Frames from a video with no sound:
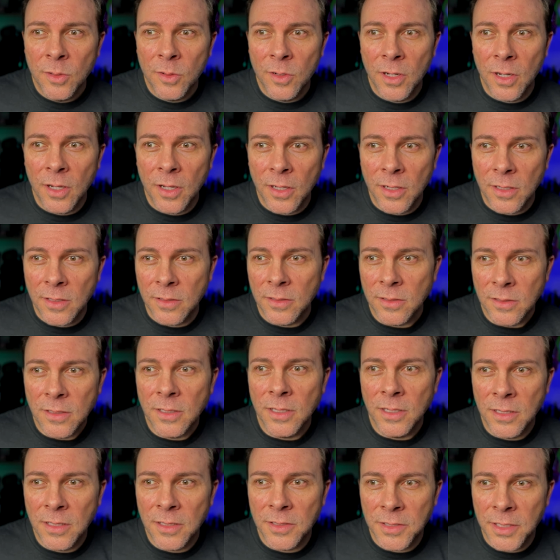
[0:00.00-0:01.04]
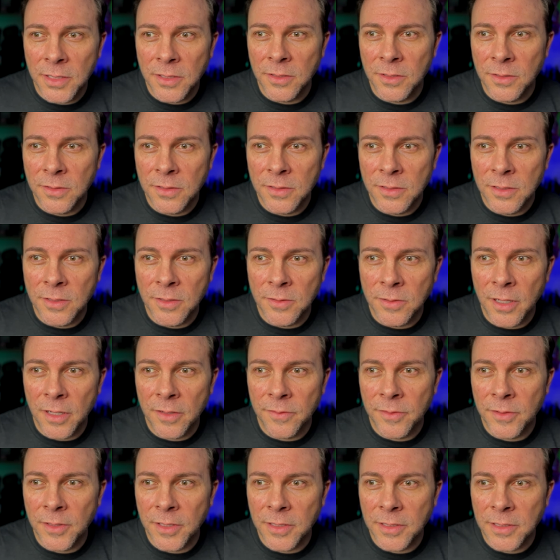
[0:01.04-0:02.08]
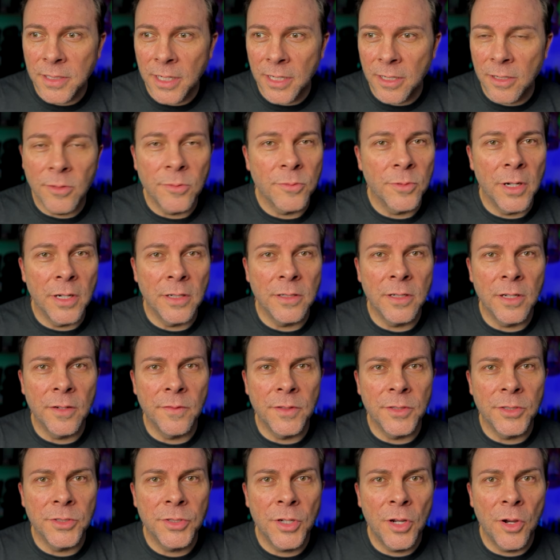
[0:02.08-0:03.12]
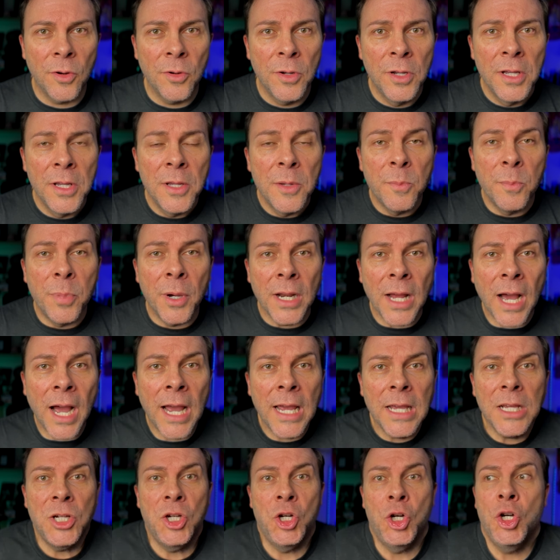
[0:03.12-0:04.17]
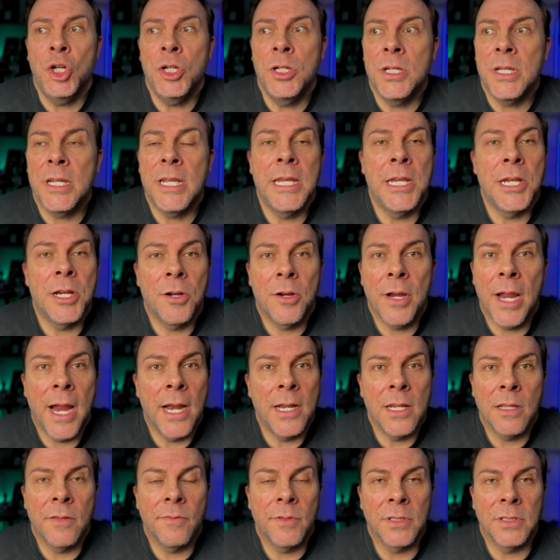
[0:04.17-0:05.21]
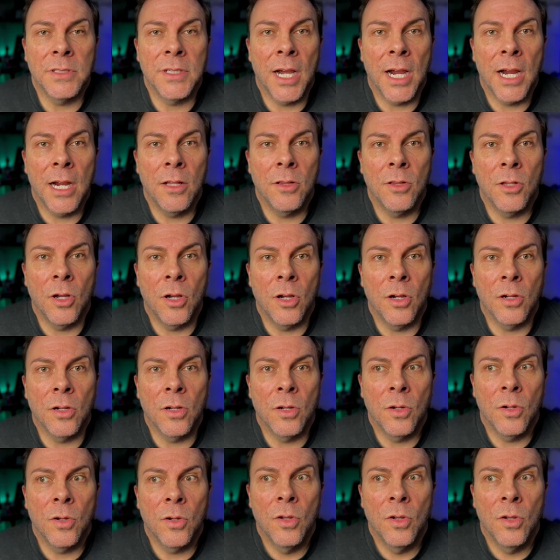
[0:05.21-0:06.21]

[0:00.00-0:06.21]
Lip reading: and he continued to do that for the entire run of the show, but I couldn't hear any of his dialogue.